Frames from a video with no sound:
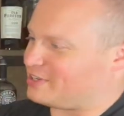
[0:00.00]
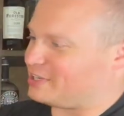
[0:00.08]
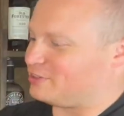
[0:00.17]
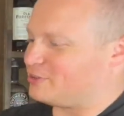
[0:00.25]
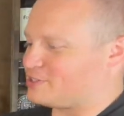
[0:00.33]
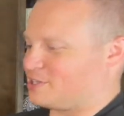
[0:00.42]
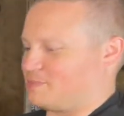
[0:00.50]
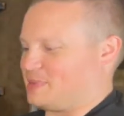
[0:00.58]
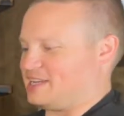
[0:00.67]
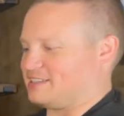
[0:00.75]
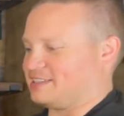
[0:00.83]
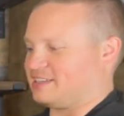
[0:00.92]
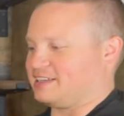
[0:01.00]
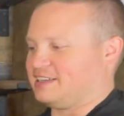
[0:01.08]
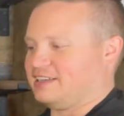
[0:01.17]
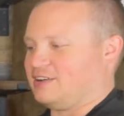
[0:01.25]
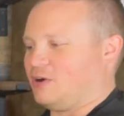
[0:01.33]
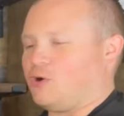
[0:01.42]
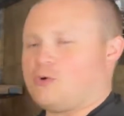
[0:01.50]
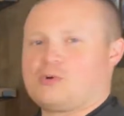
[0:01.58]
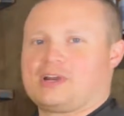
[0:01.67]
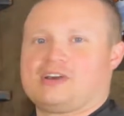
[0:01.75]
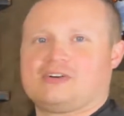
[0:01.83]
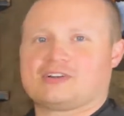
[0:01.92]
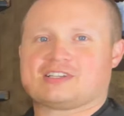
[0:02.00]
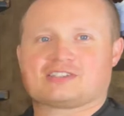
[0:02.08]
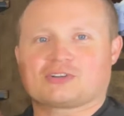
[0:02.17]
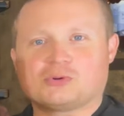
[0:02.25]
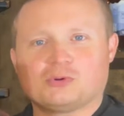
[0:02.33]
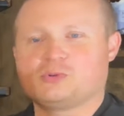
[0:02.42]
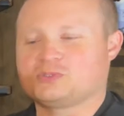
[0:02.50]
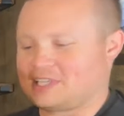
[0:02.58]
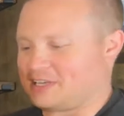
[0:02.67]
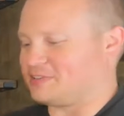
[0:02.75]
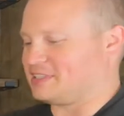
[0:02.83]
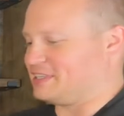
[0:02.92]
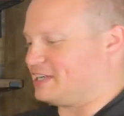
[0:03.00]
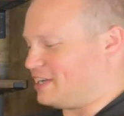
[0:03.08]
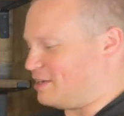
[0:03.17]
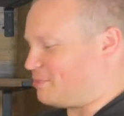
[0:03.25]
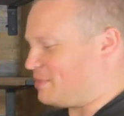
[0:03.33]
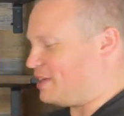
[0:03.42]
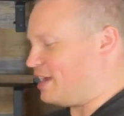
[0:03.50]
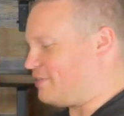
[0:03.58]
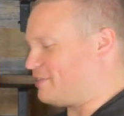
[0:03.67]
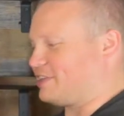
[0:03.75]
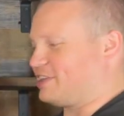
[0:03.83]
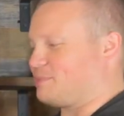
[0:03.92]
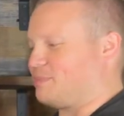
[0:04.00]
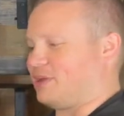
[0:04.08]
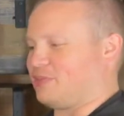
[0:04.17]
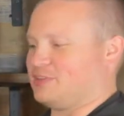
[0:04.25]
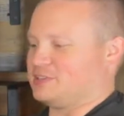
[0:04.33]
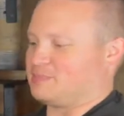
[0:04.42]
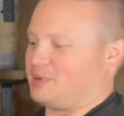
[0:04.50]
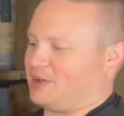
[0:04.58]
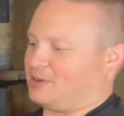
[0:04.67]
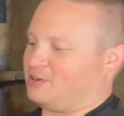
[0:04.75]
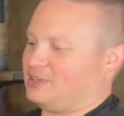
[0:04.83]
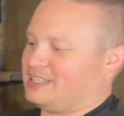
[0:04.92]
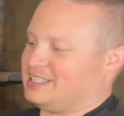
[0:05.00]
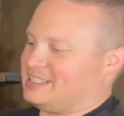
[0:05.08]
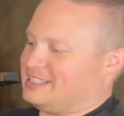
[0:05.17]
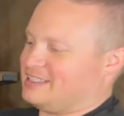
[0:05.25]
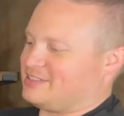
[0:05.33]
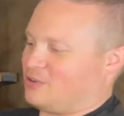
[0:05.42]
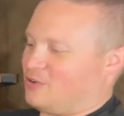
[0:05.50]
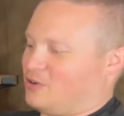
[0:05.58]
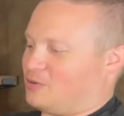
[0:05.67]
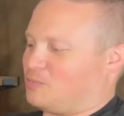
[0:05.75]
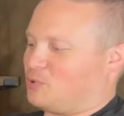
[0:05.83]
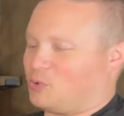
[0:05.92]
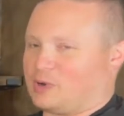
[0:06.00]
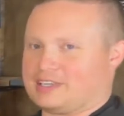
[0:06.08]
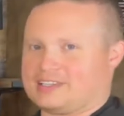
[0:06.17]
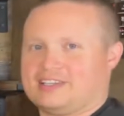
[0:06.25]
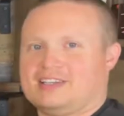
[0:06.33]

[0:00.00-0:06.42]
It looks amazing. Old Elk is a cool sounding name. Everything about this bottle is on point.